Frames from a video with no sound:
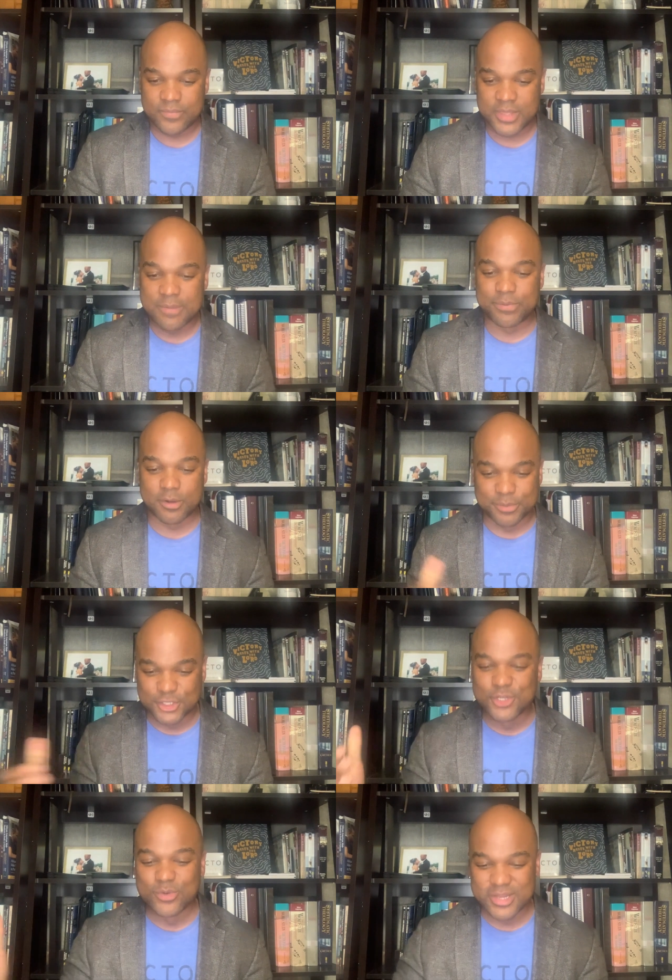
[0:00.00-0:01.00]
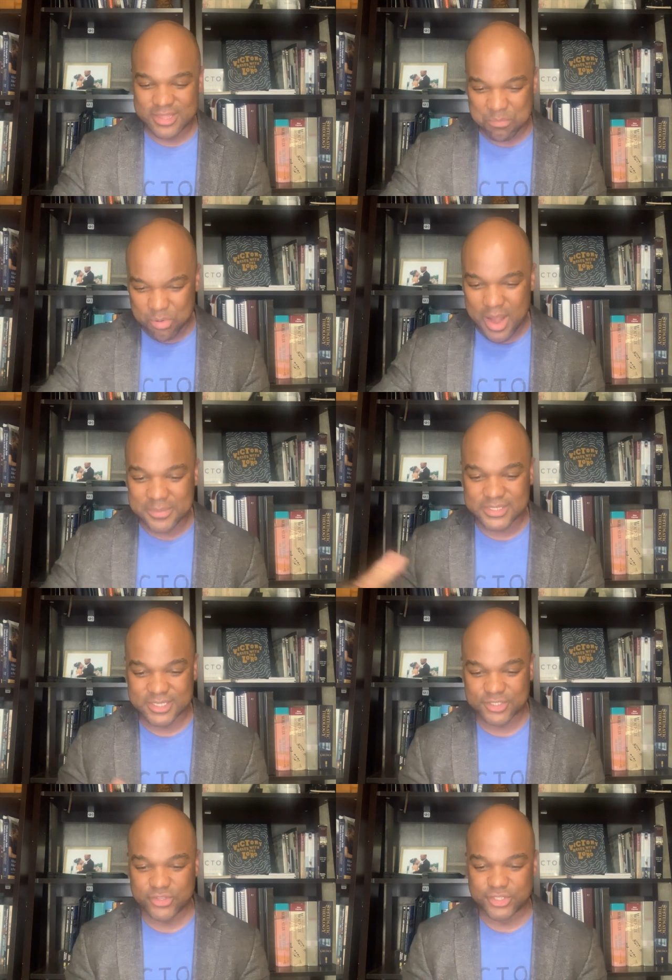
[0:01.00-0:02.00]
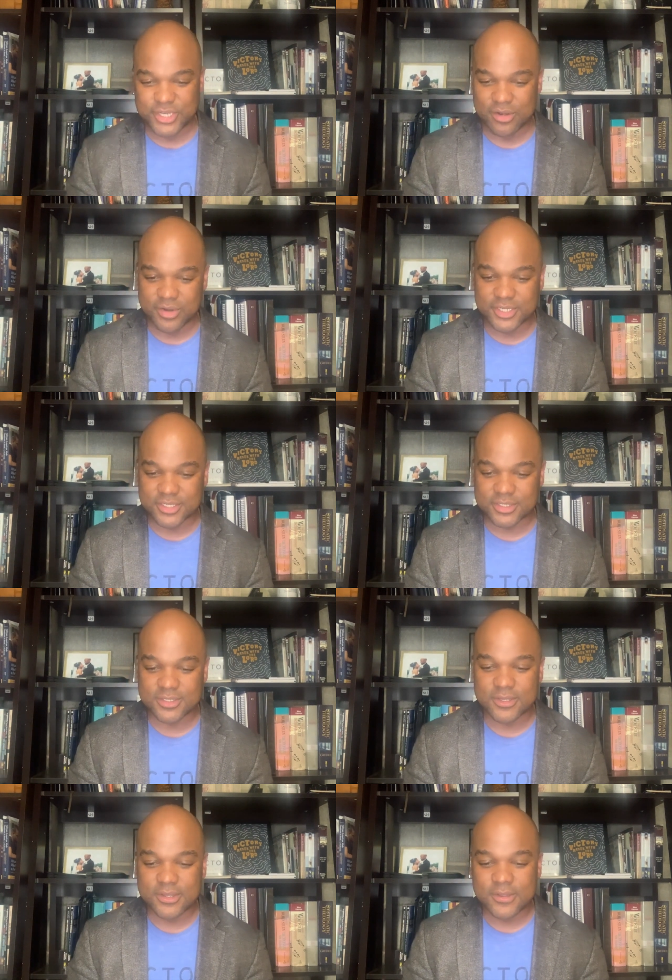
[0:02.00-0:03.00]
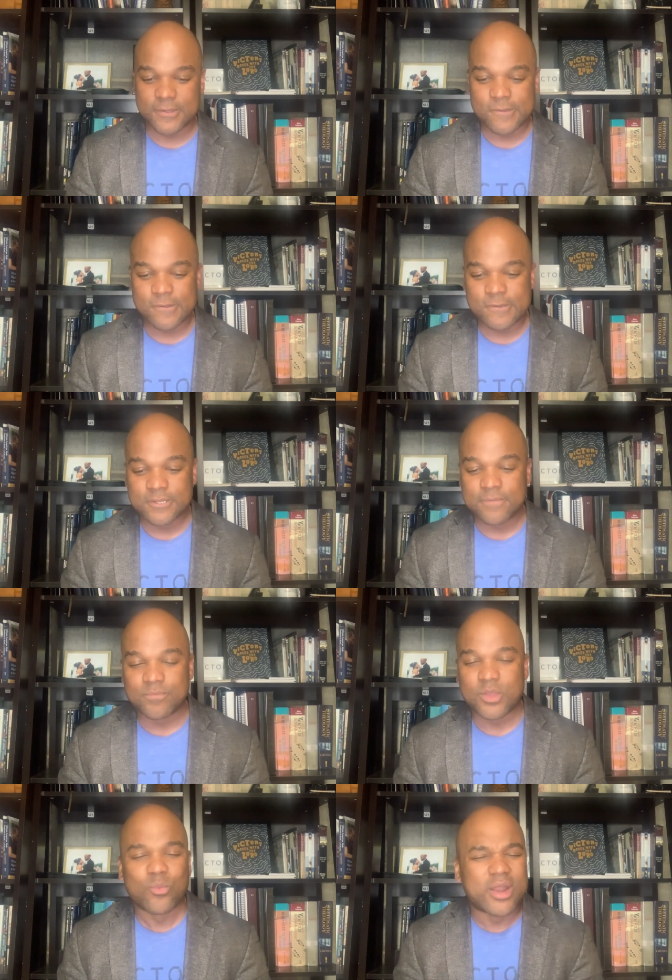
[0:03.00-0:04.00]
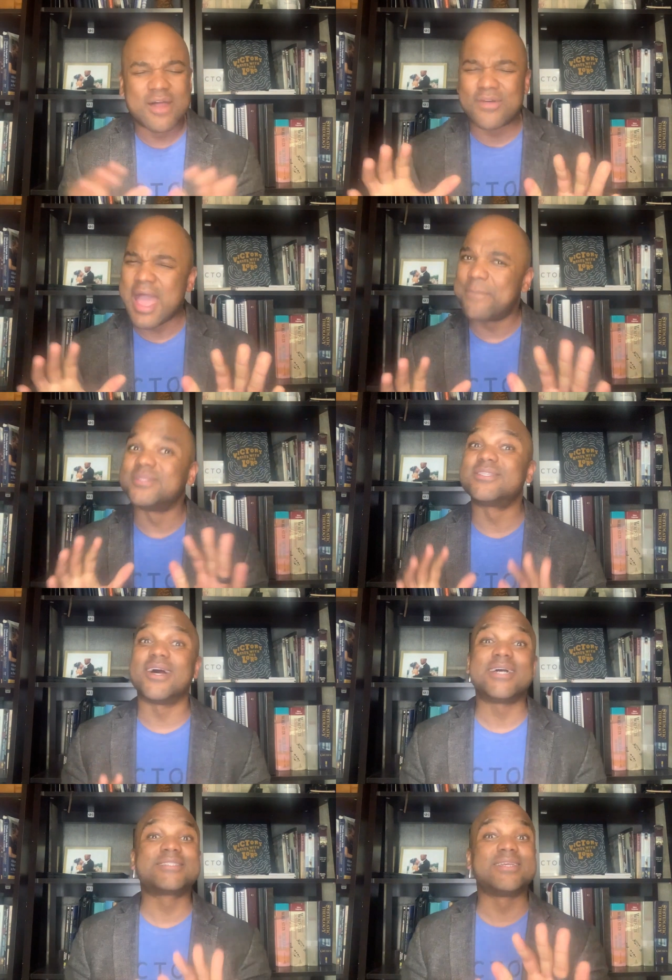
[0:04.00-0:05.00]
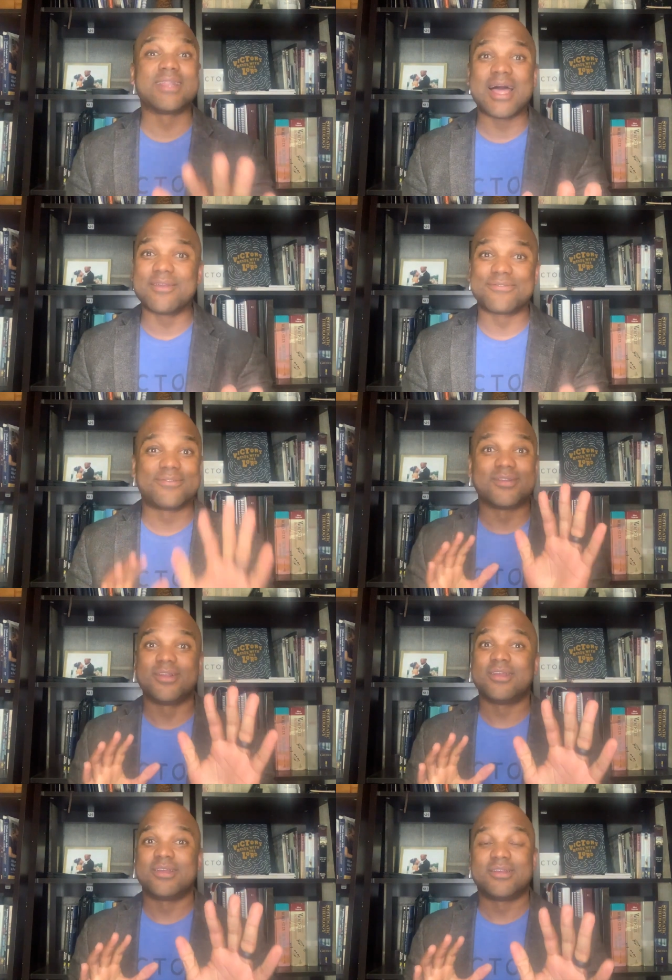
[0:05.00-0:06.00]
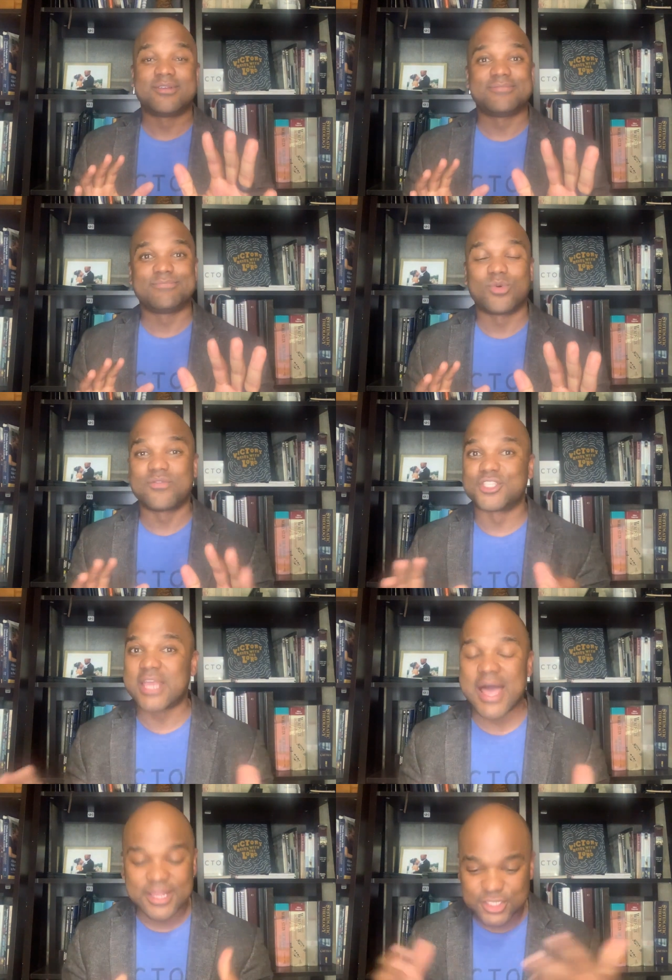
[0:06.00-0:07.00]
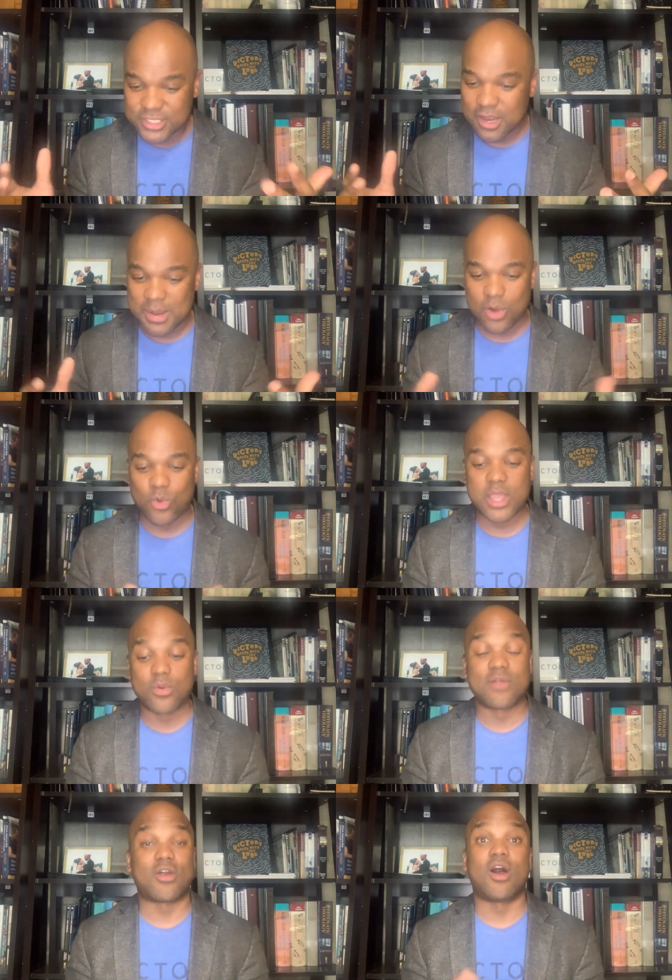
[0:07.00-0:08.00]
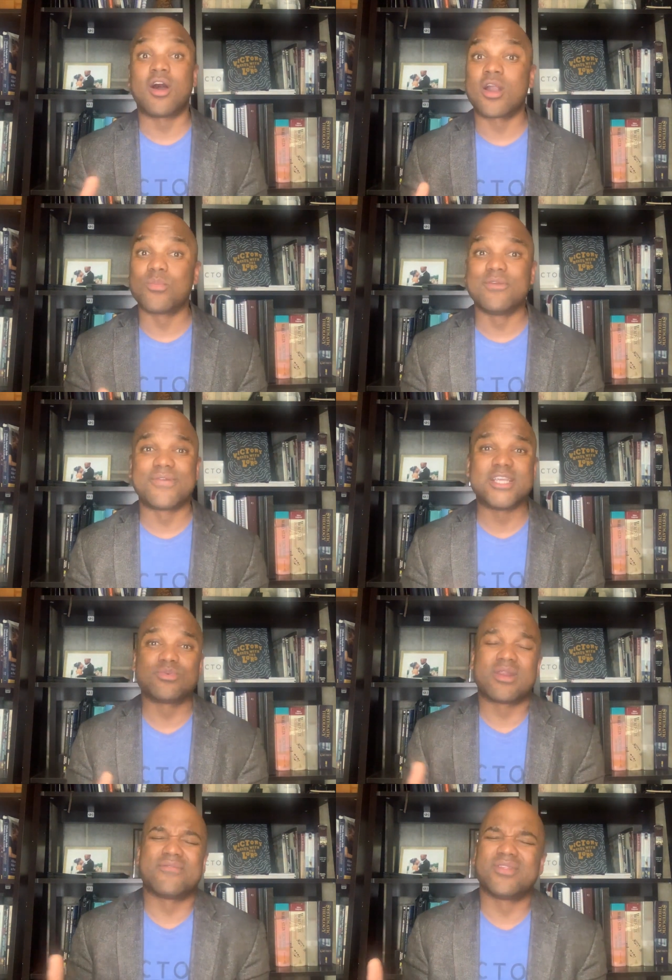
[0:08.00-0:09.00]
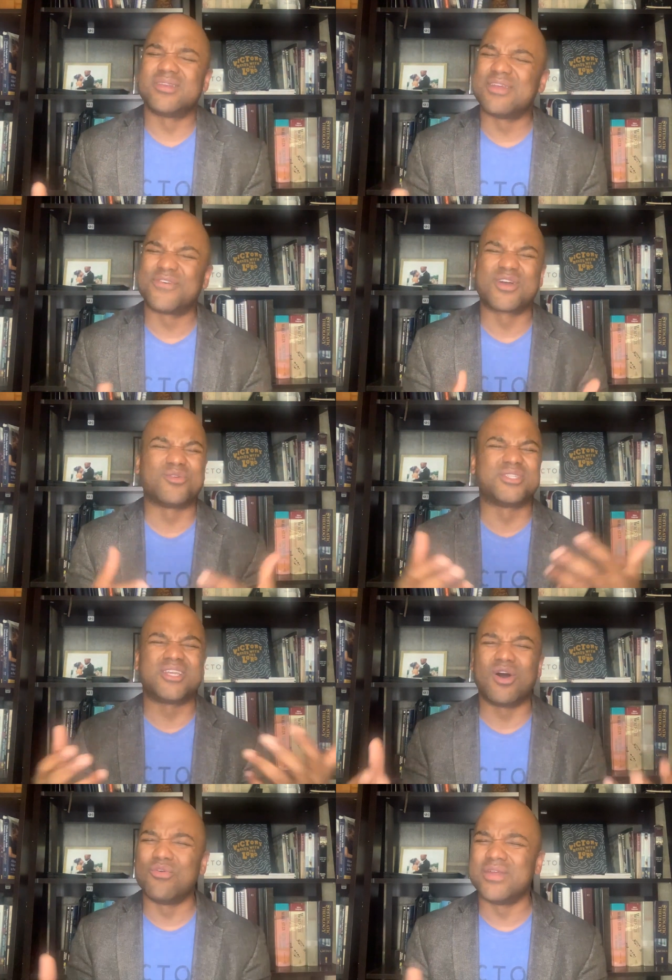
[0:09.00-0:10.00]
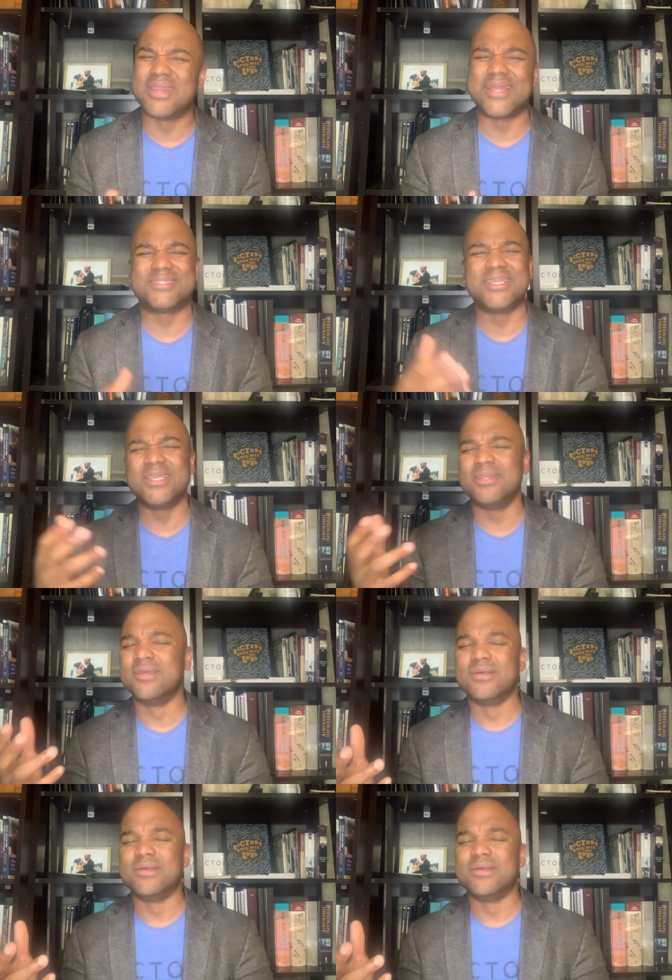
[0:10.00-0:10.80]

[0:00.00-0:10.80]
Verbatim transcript: in perpetuity the promises to the generations. And whatever happens to us in life, whatever challenges come our way, whatever harm we face, whatever the difficulty, COVID-19,